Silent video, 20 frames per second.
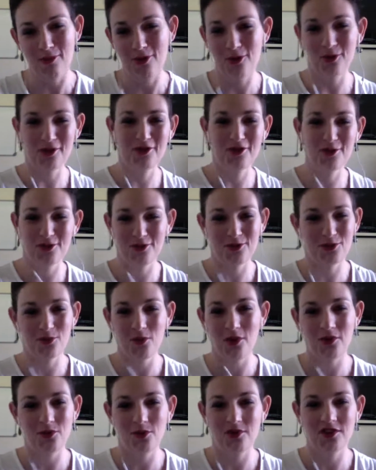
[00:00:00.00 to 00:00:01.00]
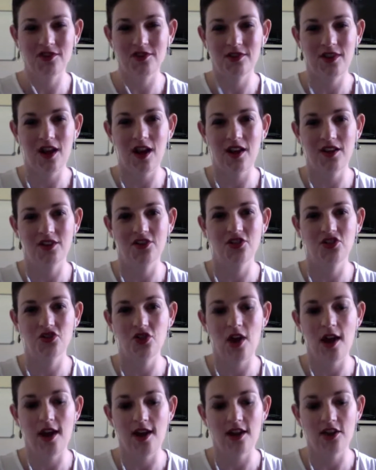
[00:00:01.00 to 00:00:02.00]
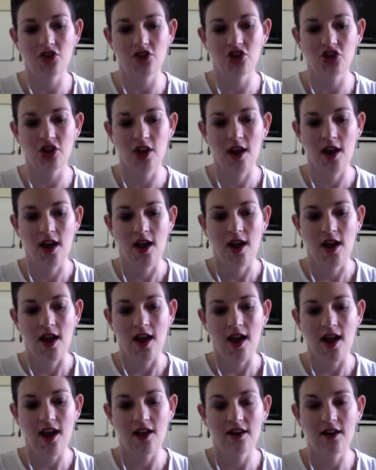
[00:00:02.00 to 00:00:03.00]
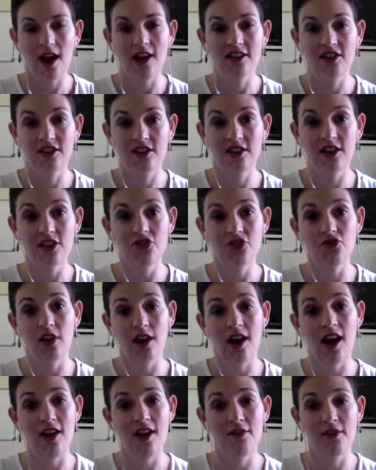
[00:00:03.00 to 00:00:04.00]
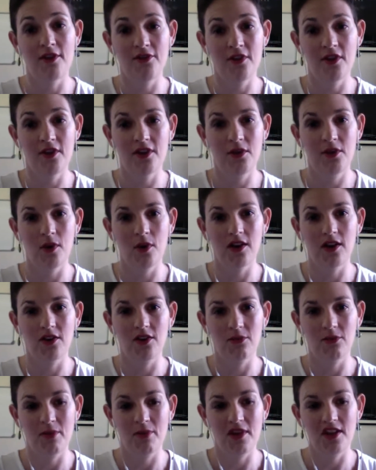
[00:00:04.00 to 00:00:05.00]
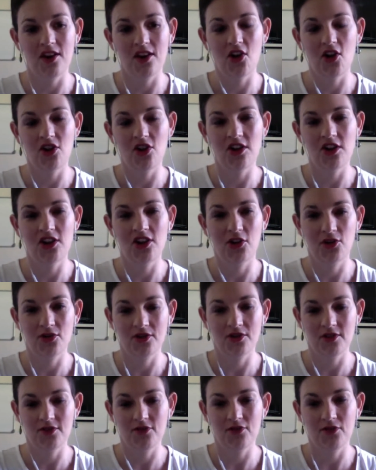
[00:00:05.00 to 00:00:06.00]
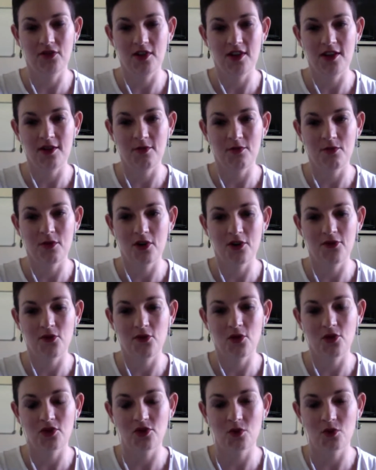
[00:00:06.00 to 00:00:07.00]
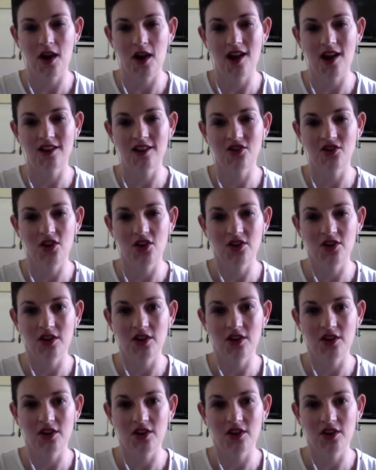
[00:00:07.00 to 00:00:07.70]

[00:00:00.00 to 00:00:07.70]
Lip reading: which was what was kind of strange. And I did recover very well being only gluten-free. But of course, when I started